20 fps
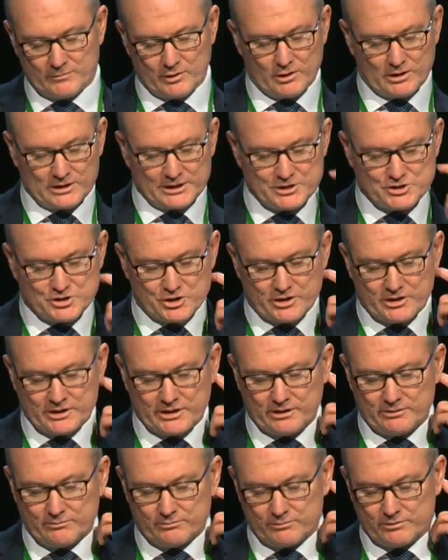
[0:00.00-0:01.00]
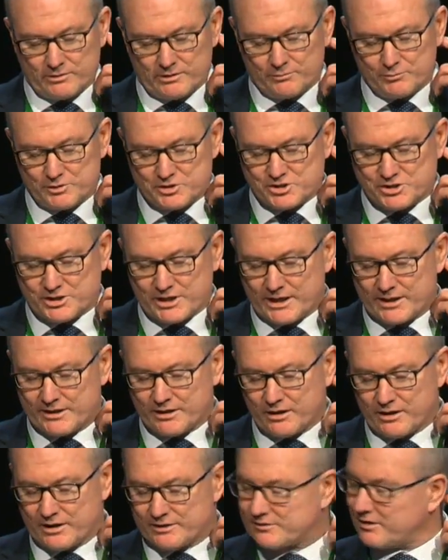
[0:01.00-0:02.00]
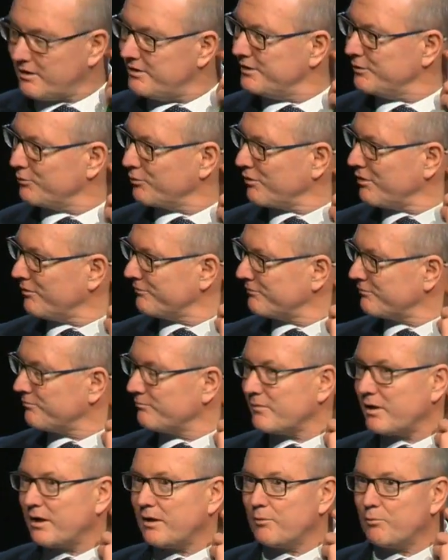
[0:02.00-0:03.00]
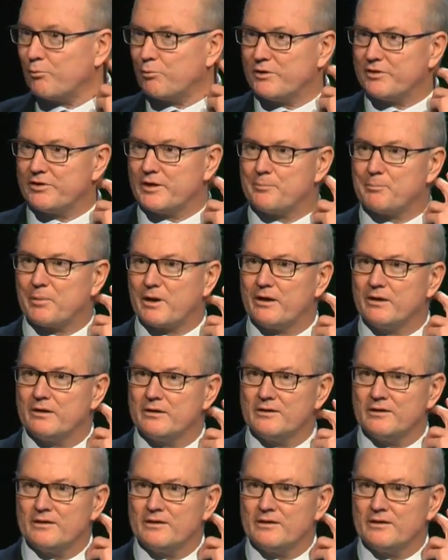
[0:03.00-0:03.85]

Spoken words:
early journey which Shane, I and Tony were on with IHPA,